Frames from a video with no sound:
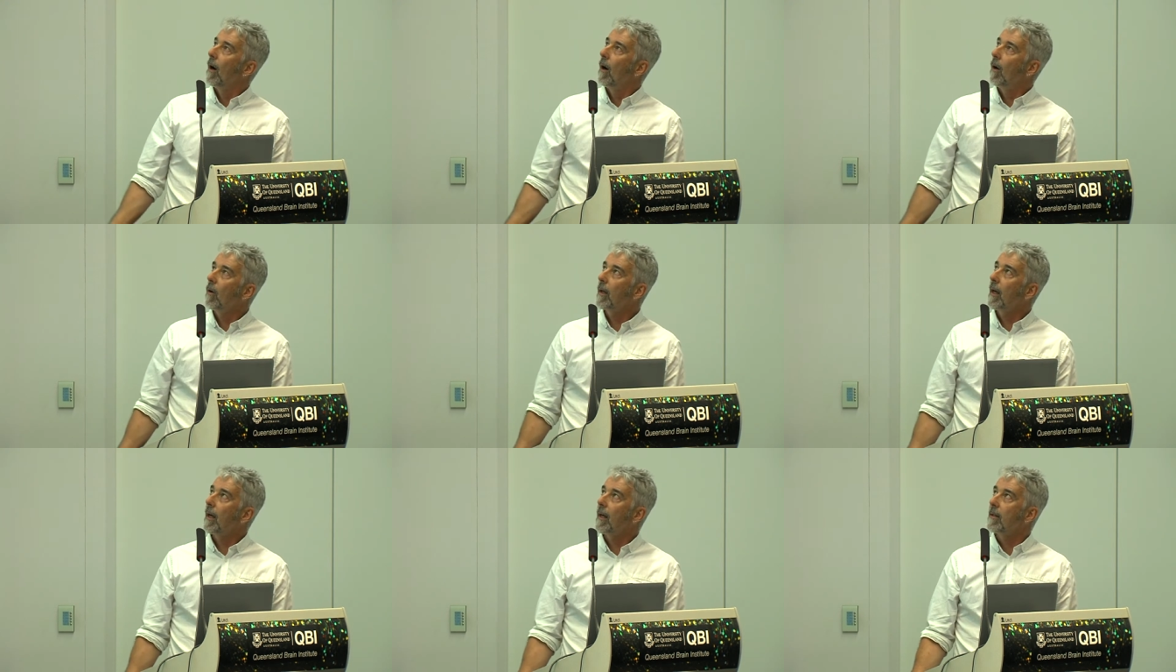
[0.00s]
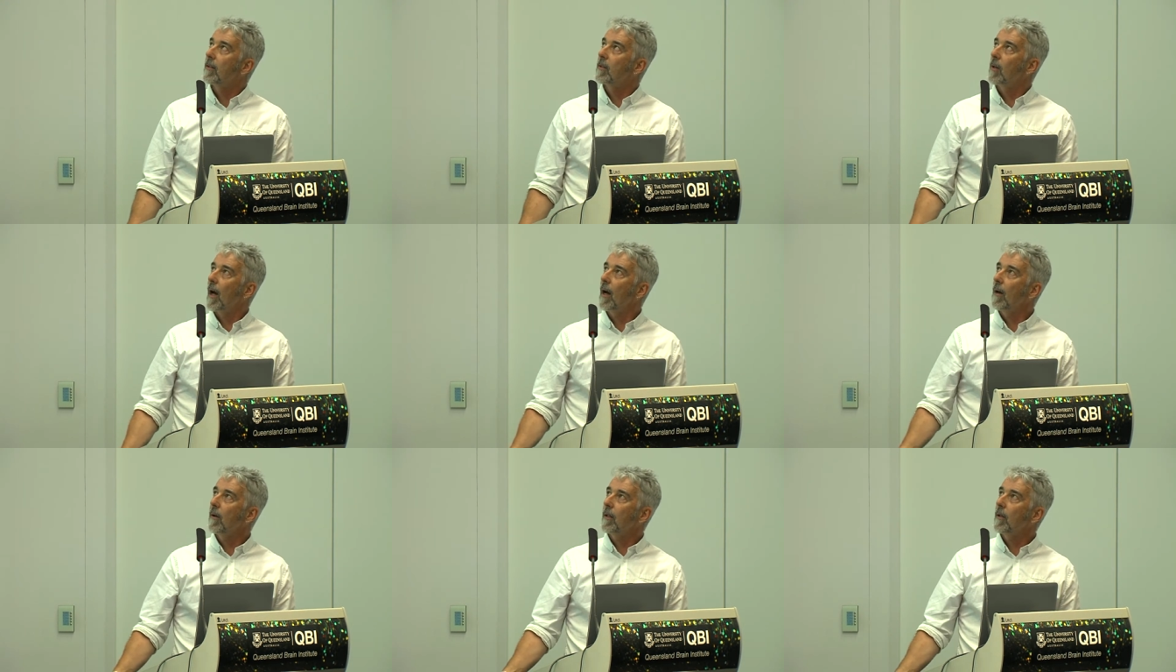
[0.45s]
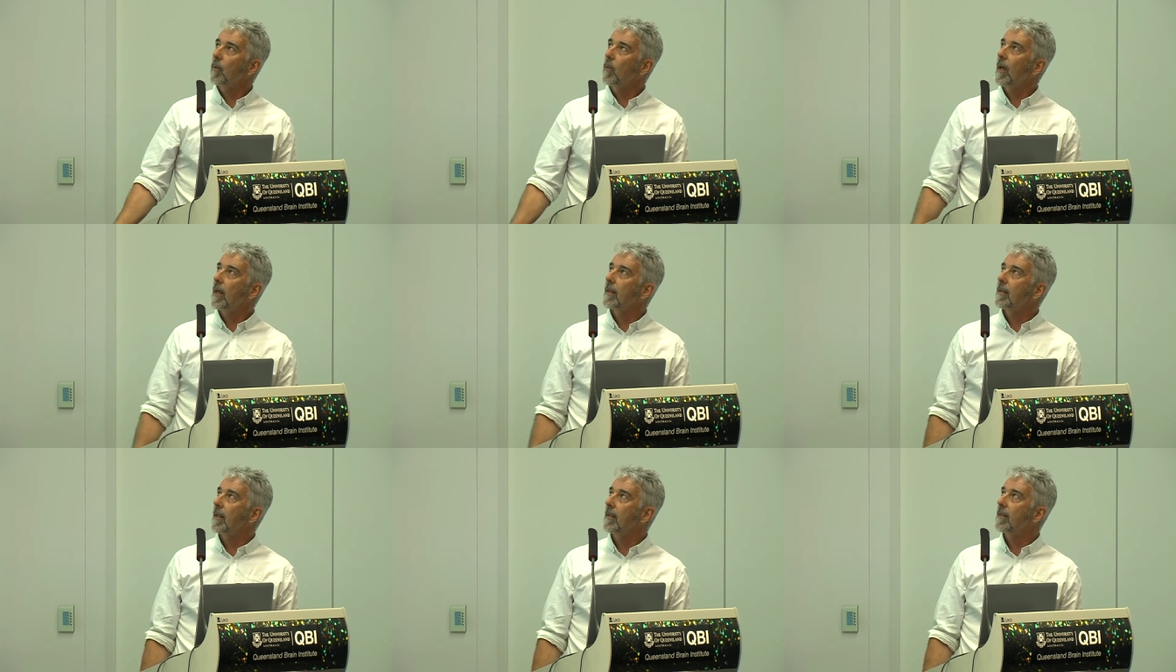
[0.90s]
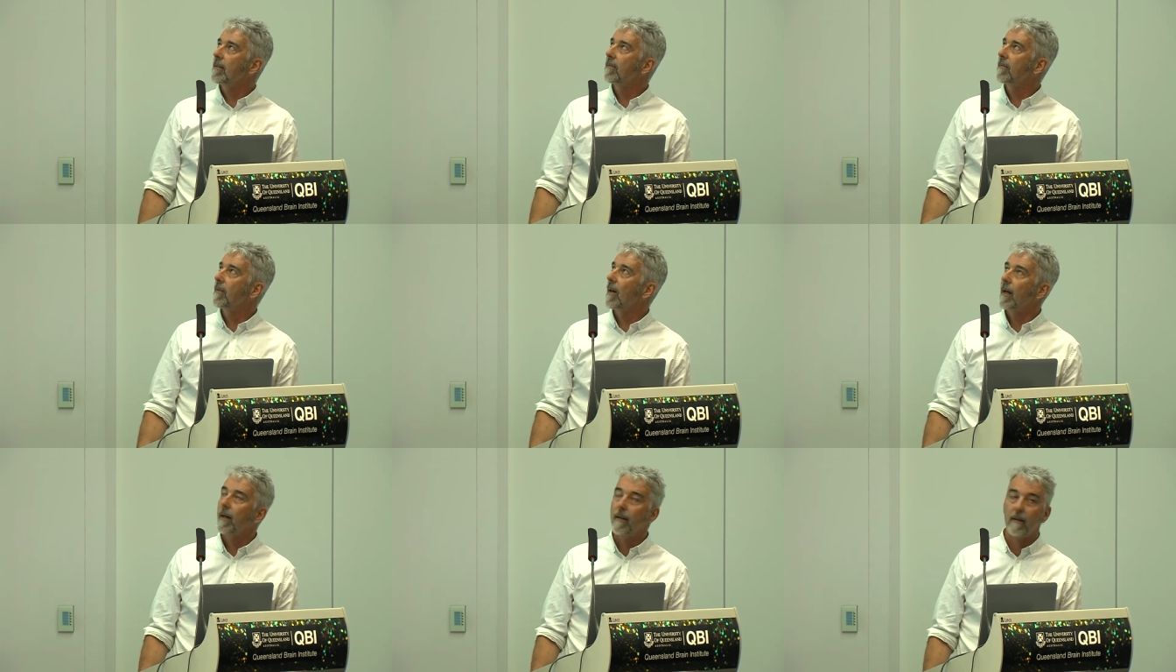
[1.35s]
Okay, so how can we
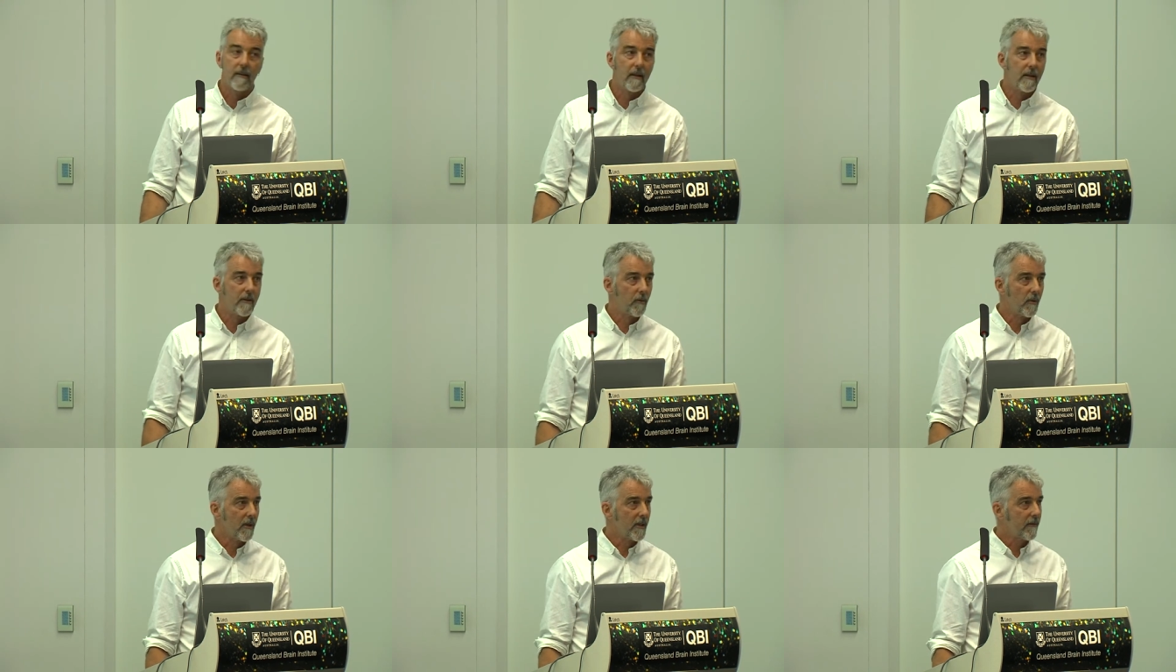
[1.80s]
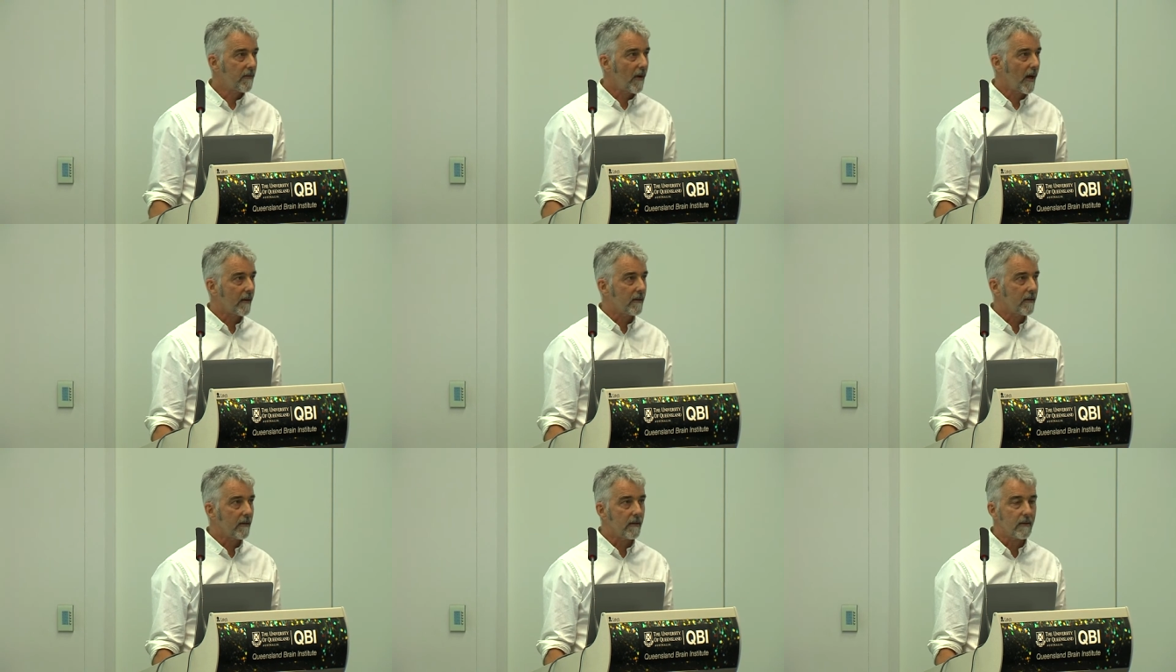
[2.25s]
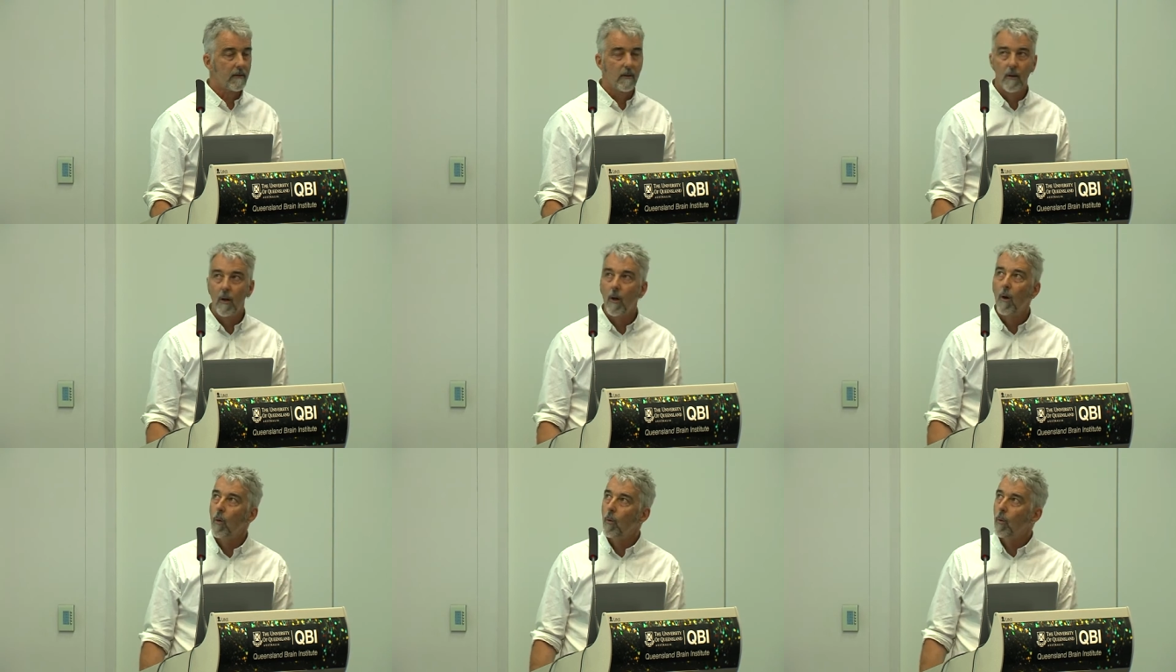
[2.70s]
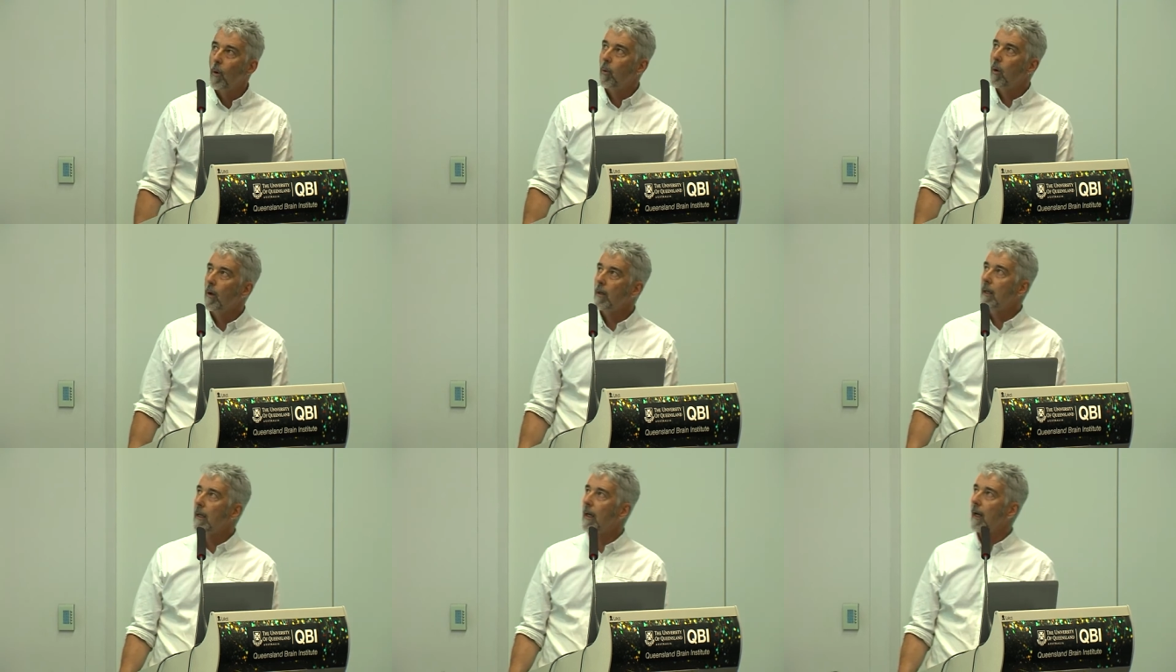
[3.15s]
identify these risk factors? Well,
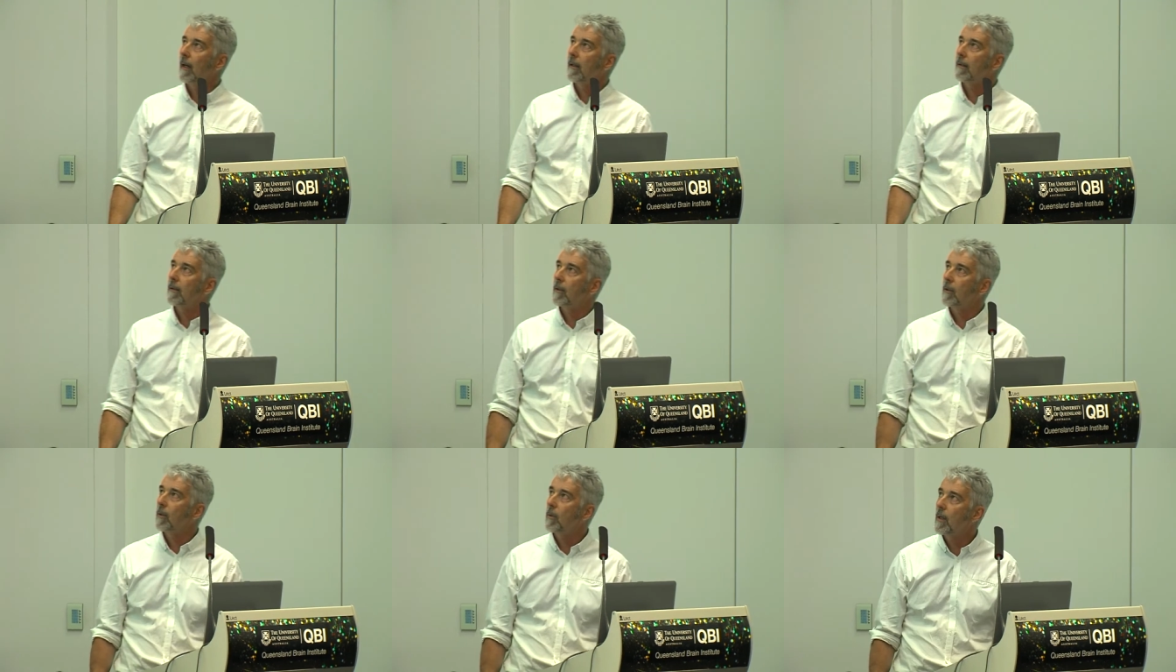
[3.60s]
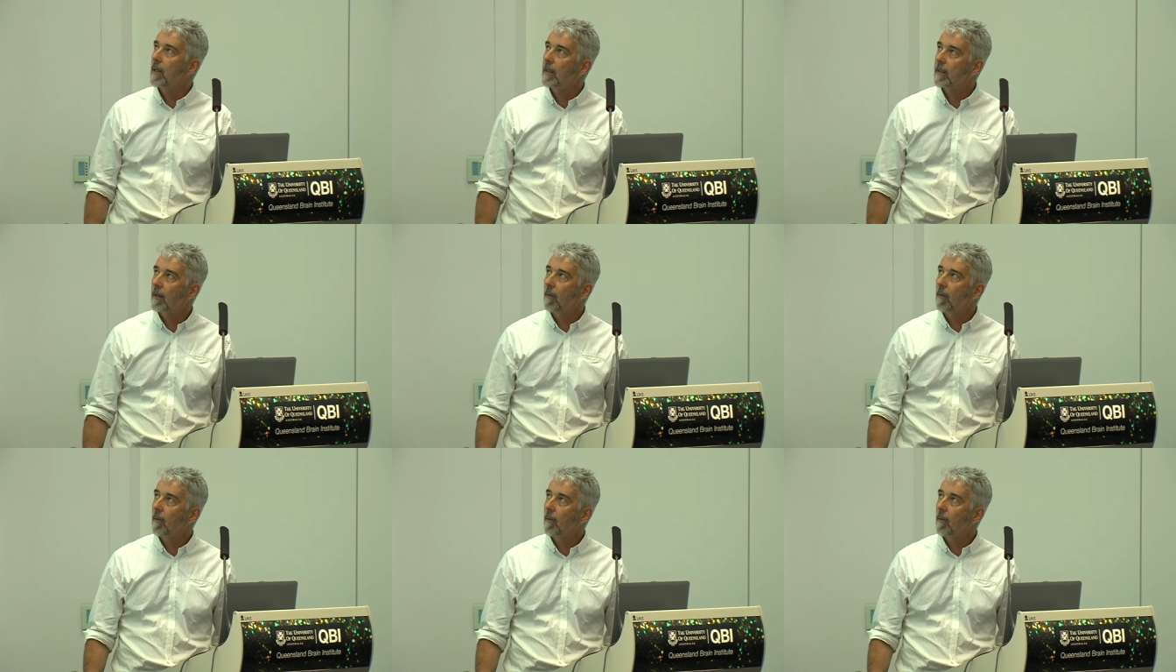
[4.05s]
what you can do is